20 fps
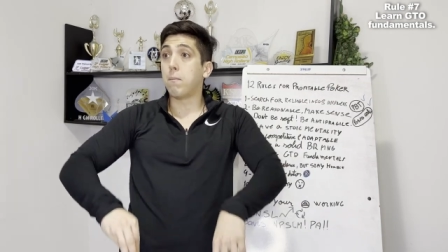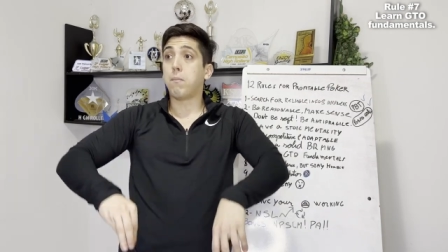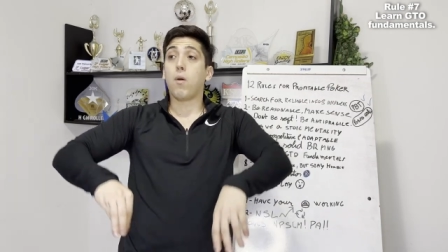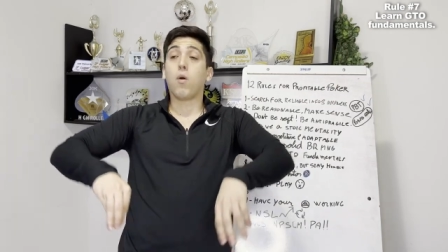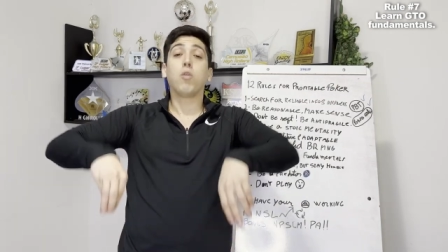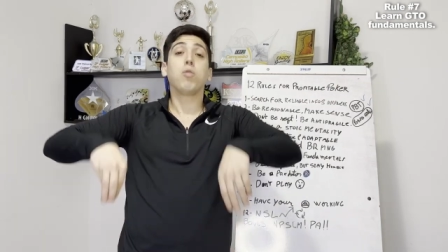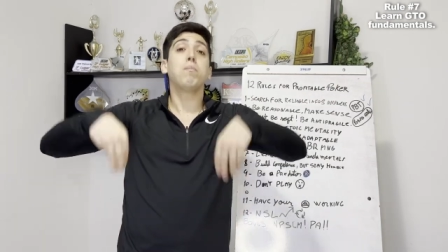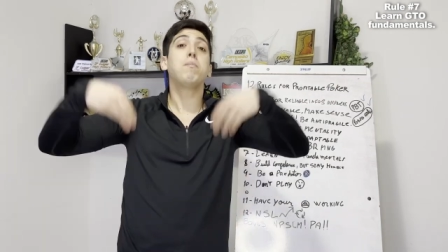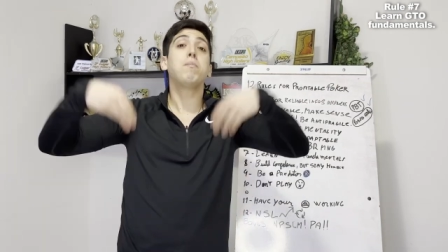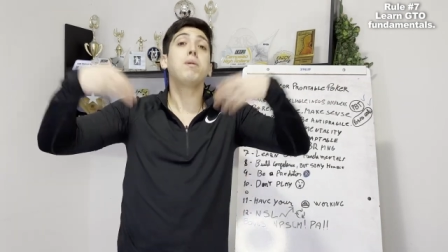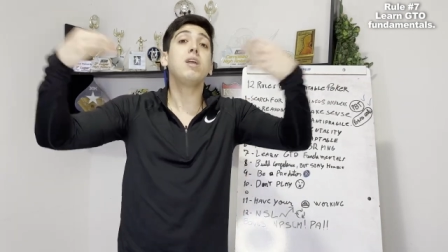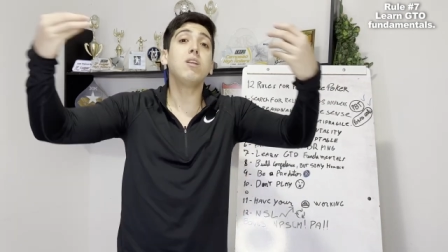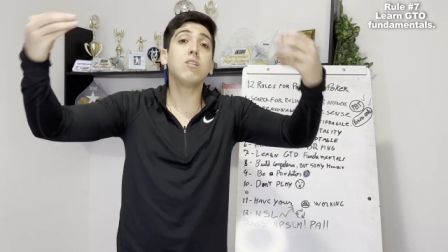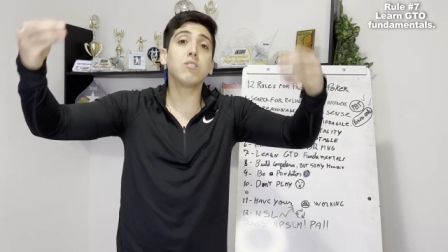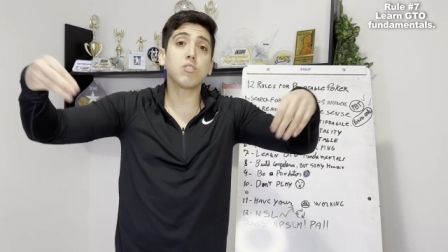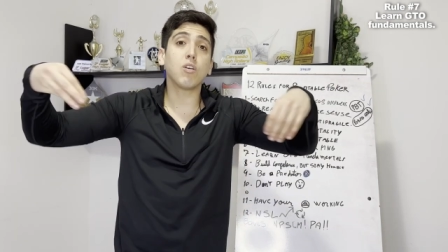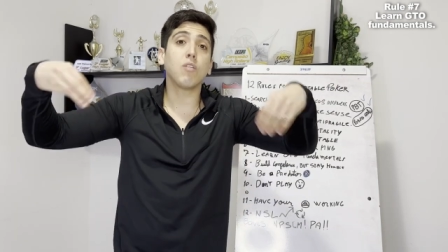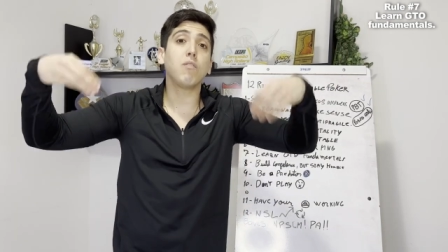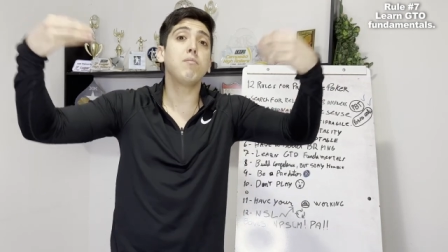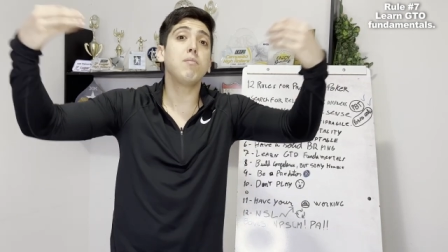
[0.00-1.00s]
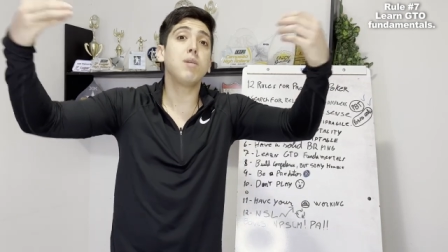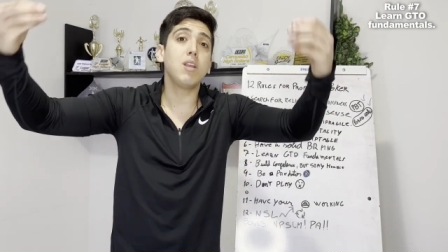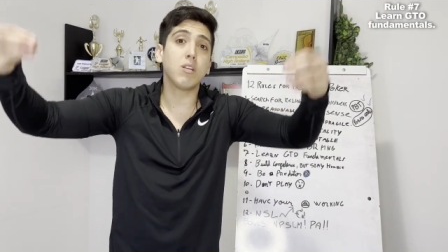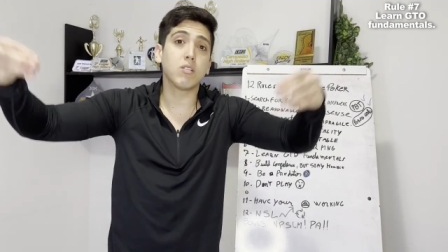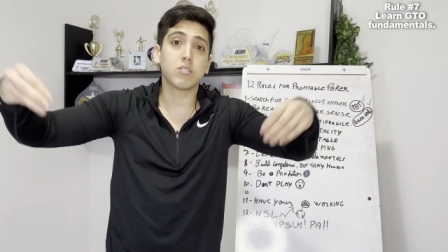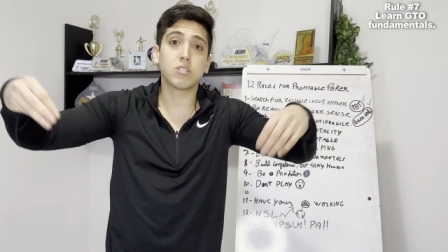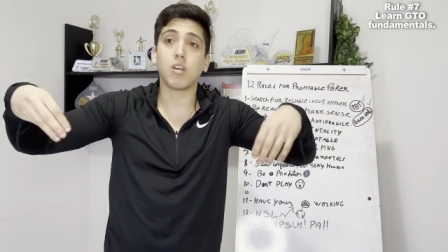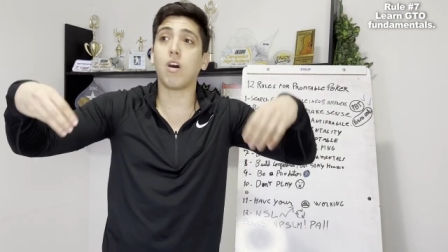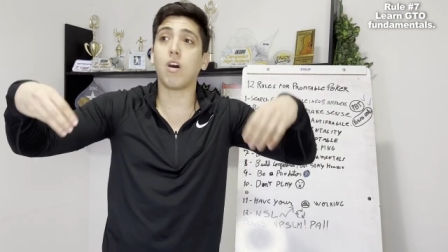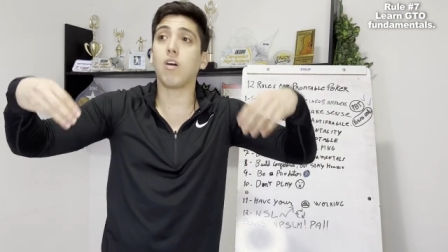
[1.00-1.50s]
on millions and
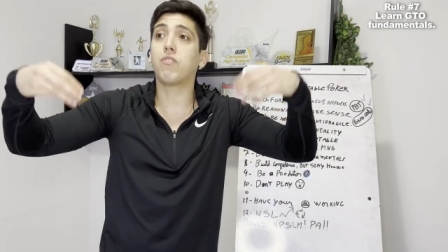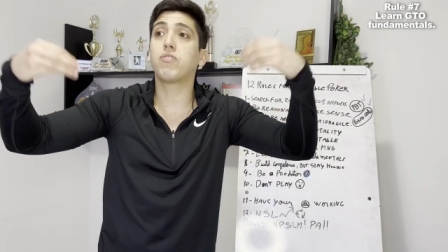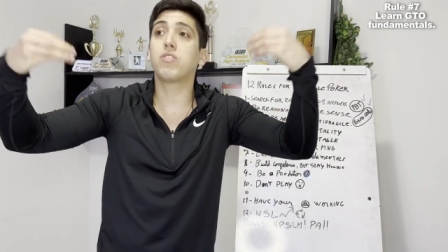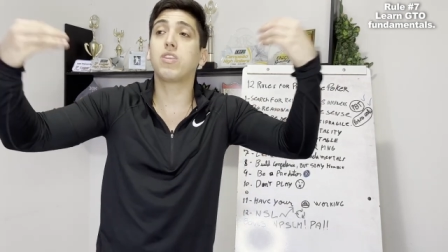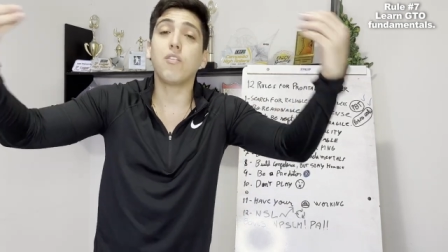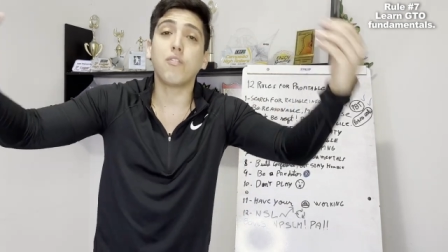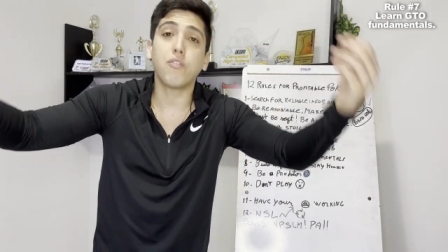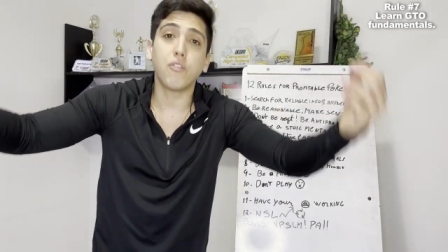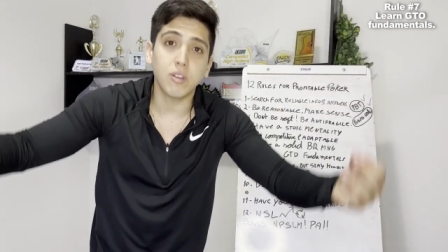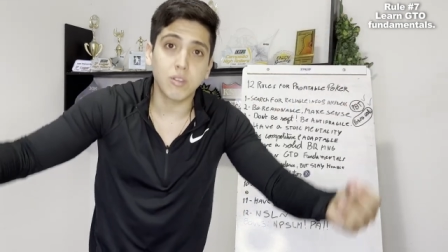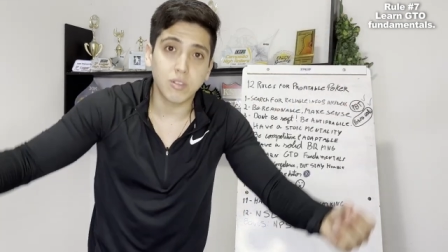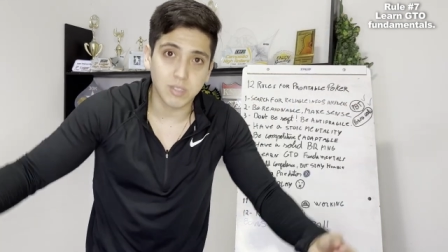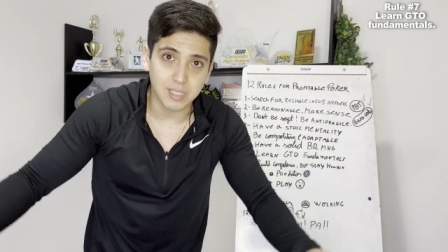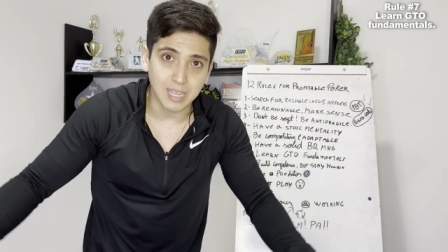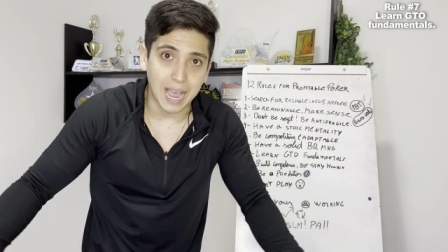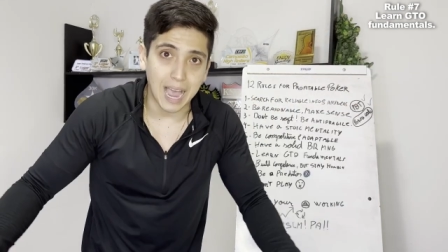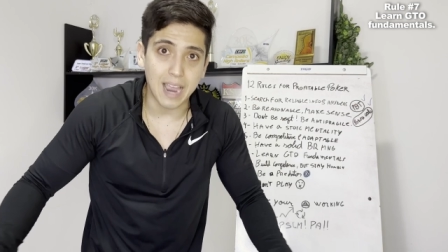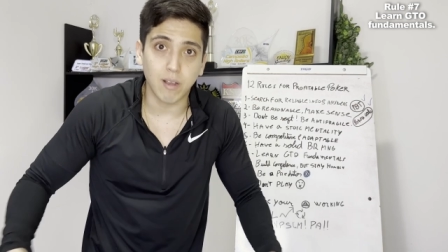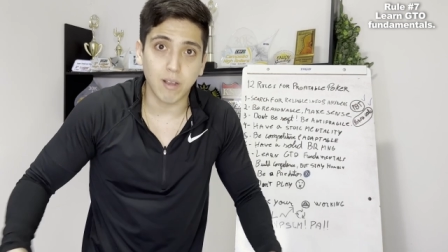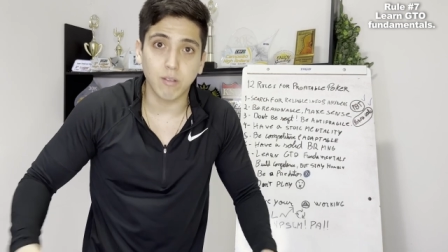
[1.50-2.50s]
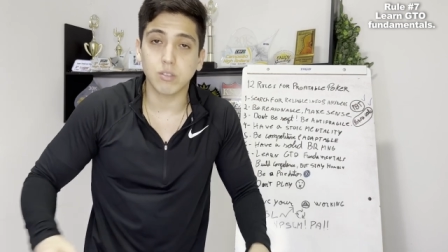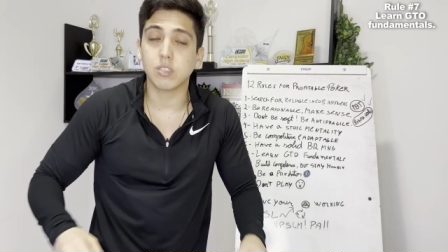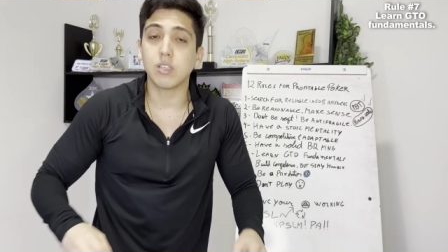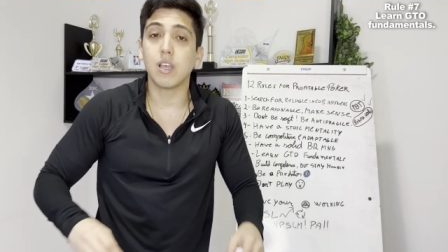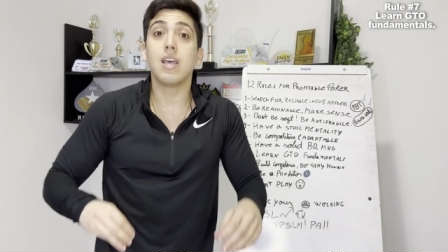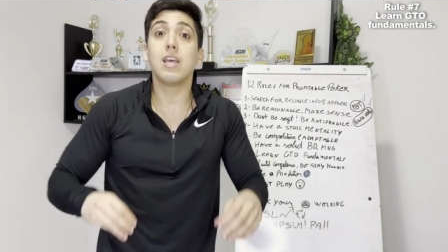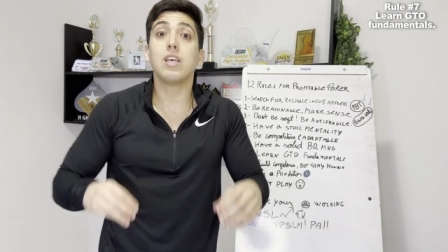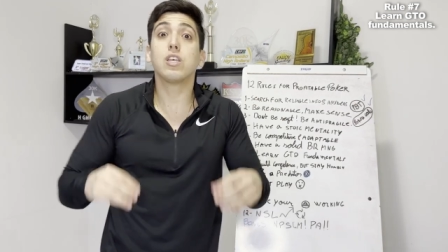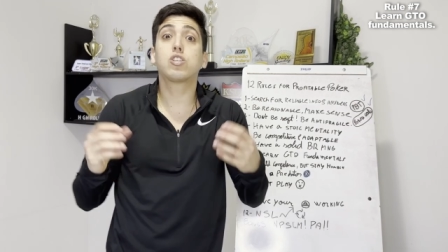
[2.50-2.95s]
millions of different styles.